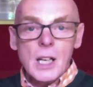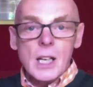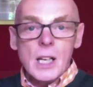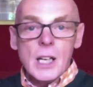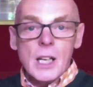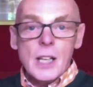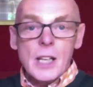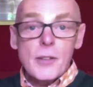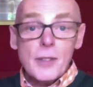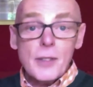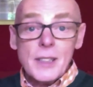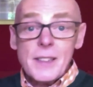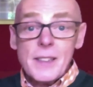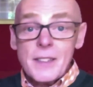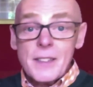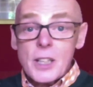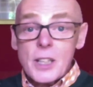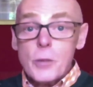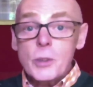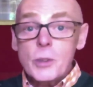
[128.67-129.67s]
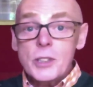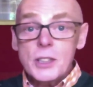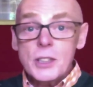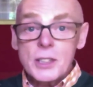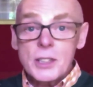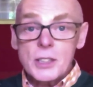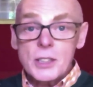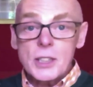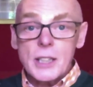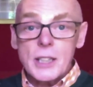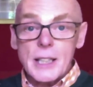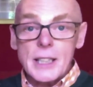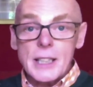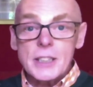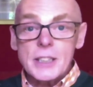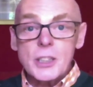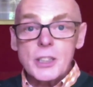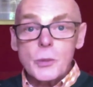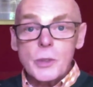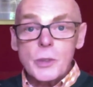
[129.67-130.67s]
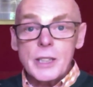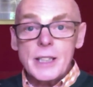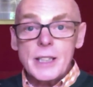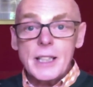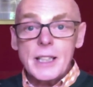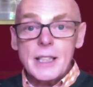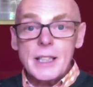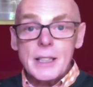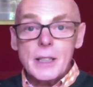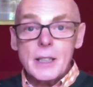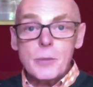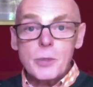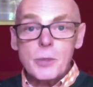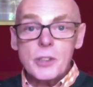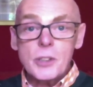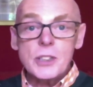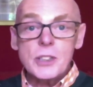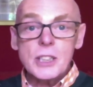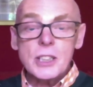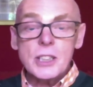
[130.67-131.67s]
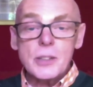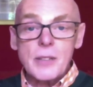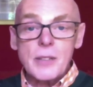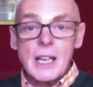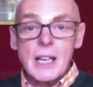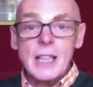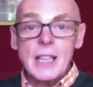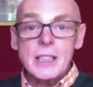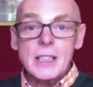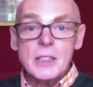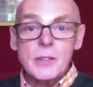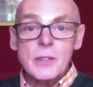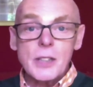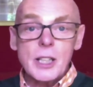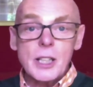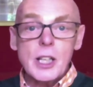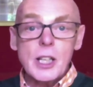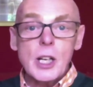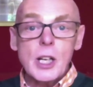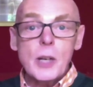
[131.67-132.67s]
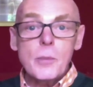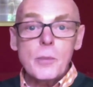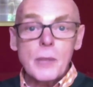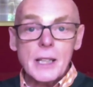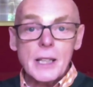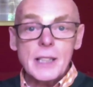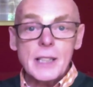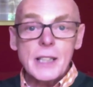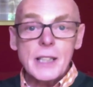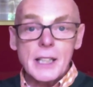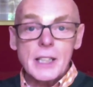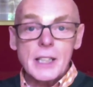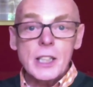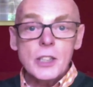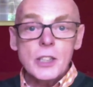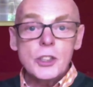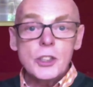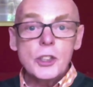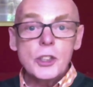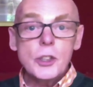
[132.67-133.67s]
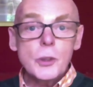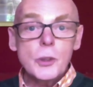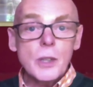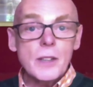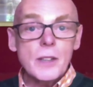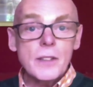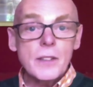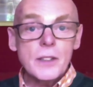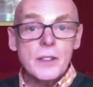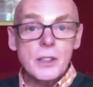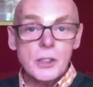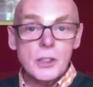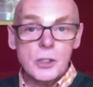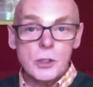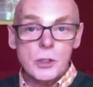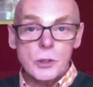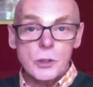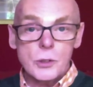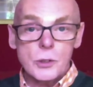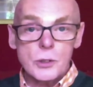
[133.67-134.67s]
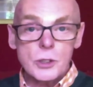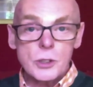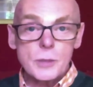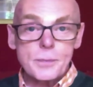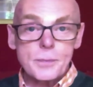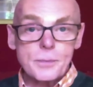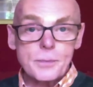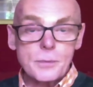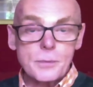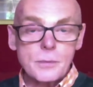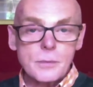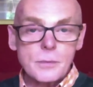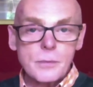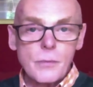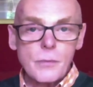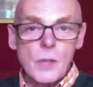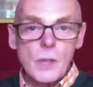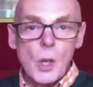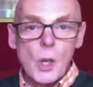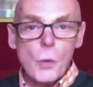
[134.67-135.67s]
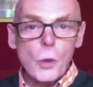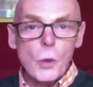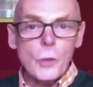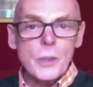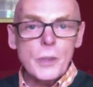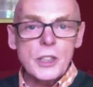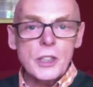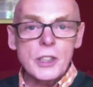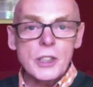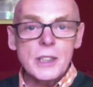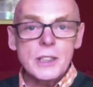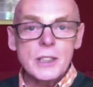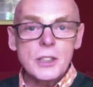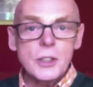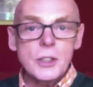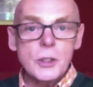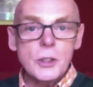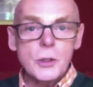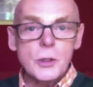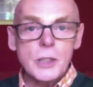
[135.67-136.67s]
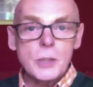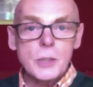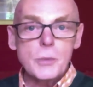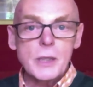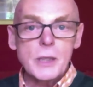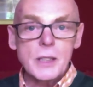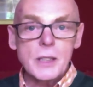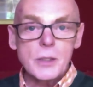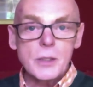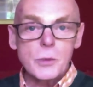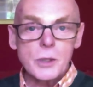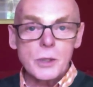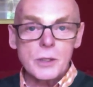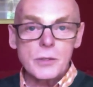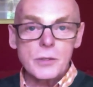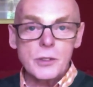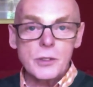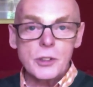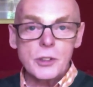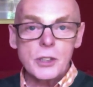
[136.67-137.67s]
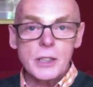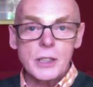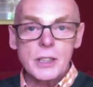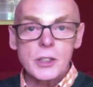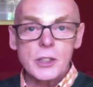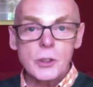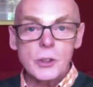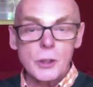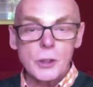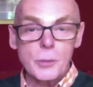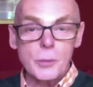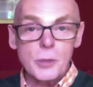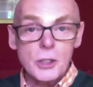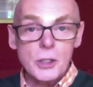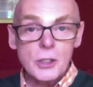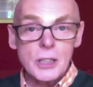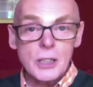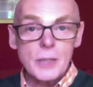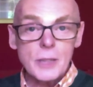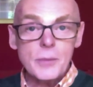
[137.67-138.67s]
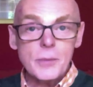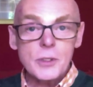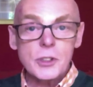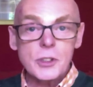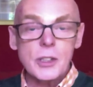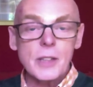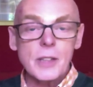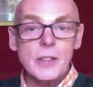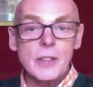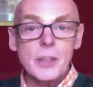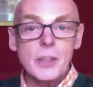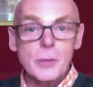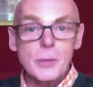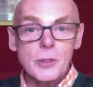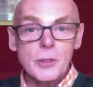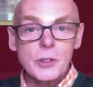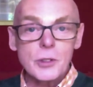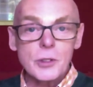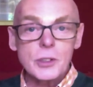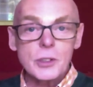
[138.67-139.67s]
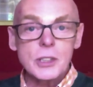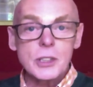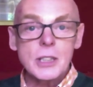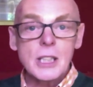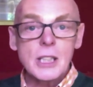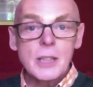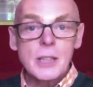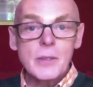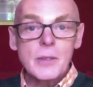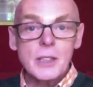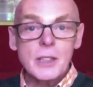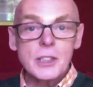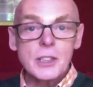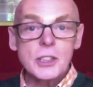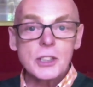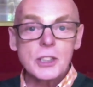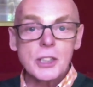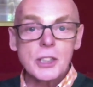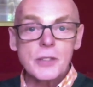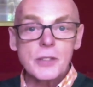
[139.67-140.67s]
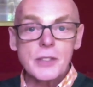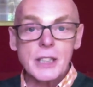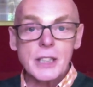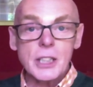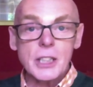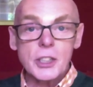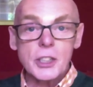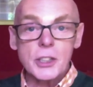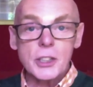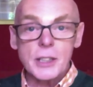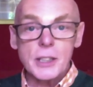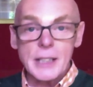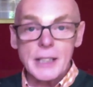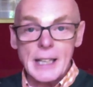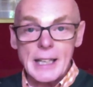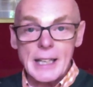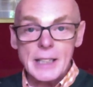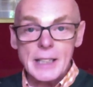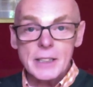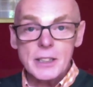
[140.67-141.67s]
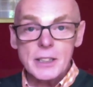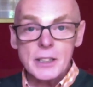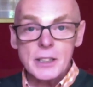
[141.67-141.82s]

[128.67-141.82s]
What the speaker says: The final thing I wanted to say is that we're in the process of actively planning to do a third course. What we're trying to do is build what FutureLearn call a program, so you have a number of courses plus a certification at the end.